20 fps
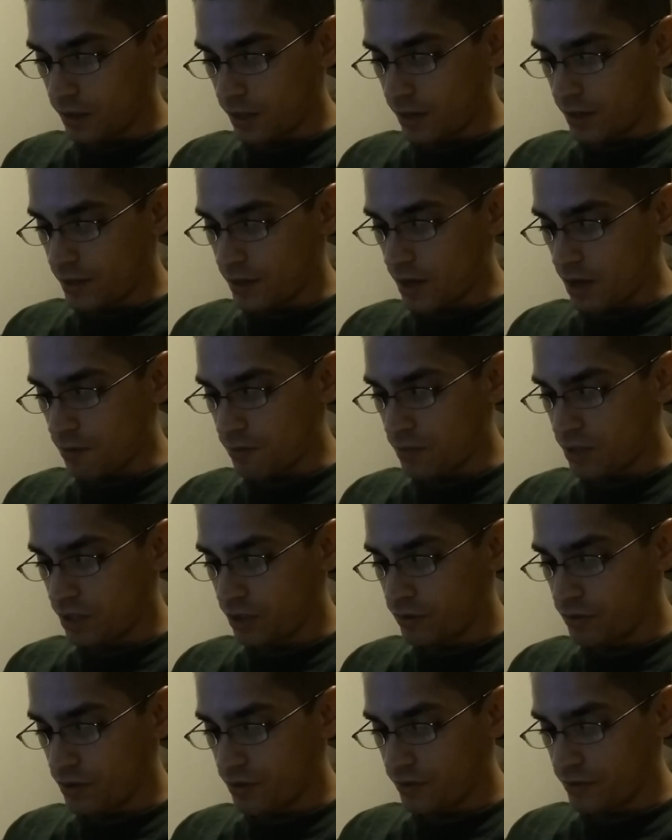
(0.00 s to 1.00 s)
let it not be
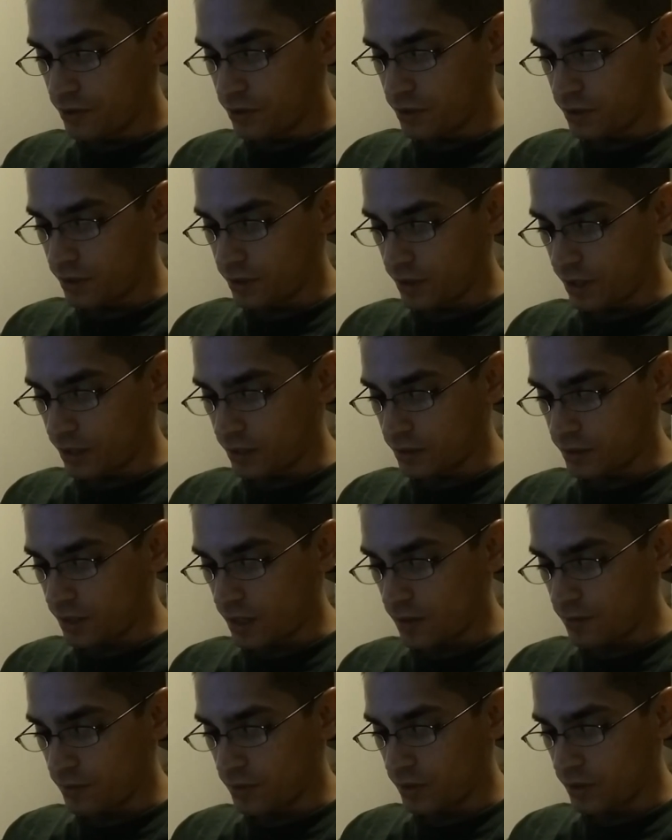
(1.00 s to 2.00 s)
grievous in thy
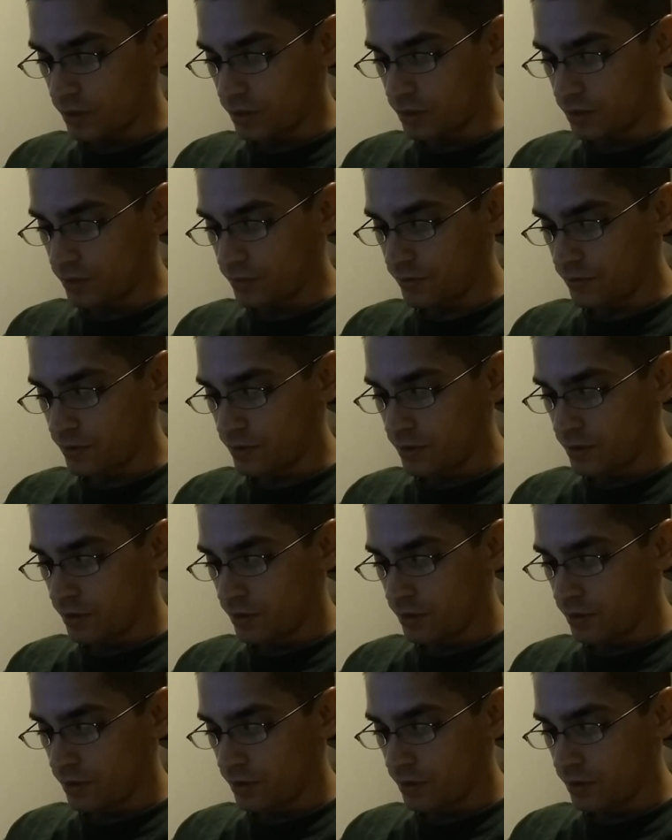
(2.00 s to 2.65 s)
sight because of